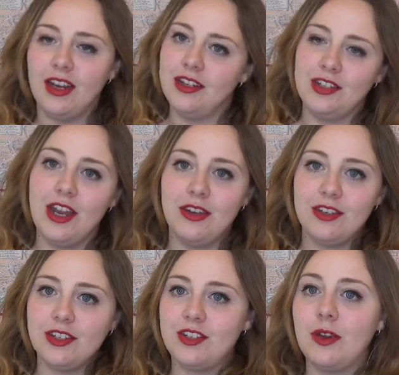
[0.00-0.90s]
I don't know, you
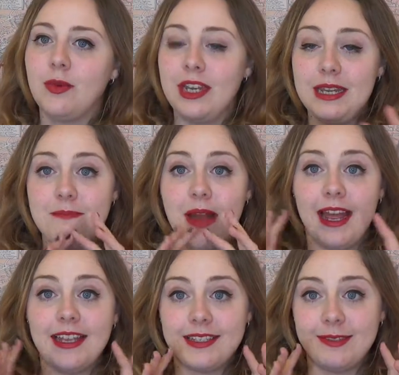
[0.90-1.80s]
just don't want any
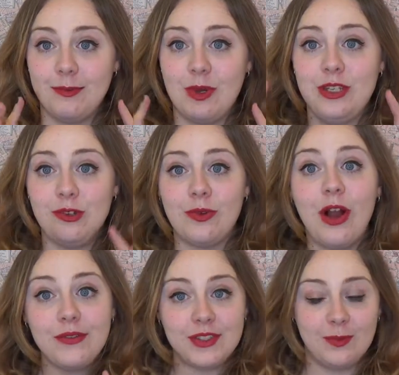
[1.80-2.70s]
mess when you
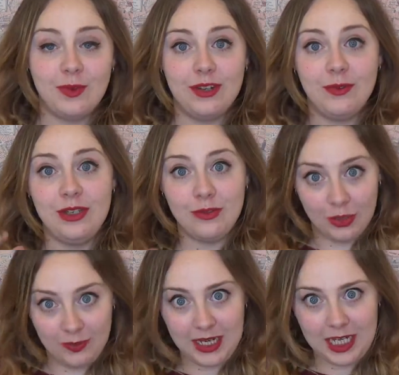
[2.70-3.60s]
arrive somewhere when you've
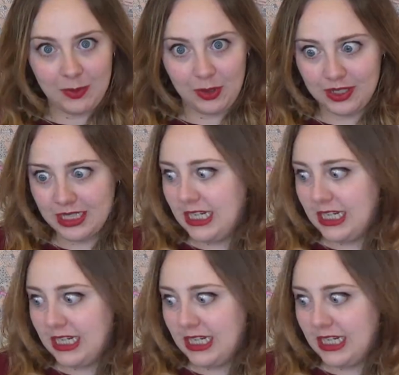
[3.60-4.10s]
got makeup on.